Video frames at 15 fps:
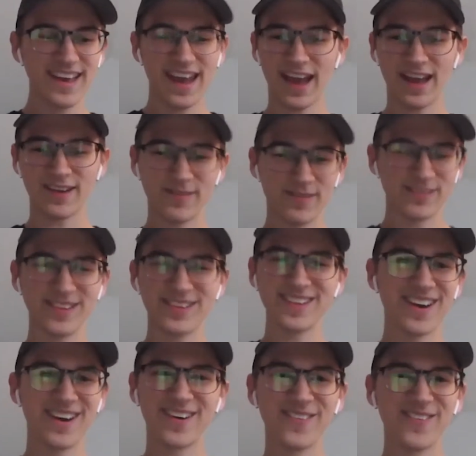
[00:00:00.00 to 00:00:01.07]
And you
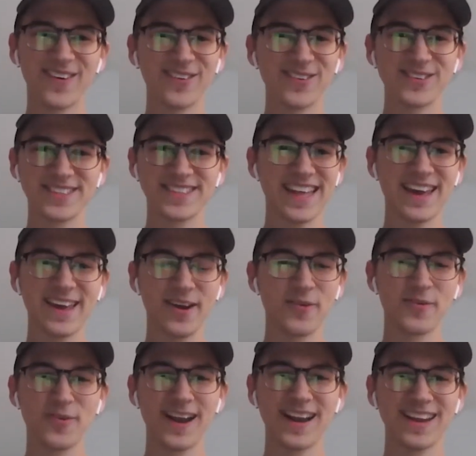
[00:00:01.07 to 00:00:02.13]
know, we were just like
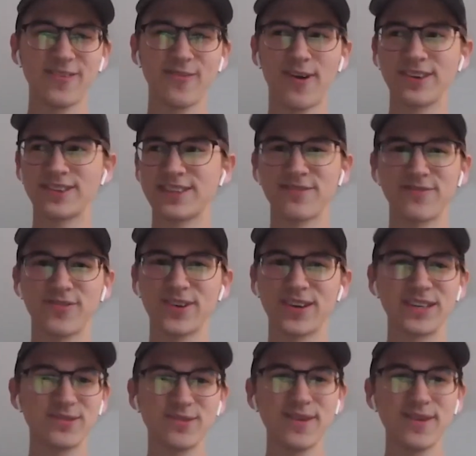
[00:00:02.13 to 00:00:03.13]
ready to watch the footage.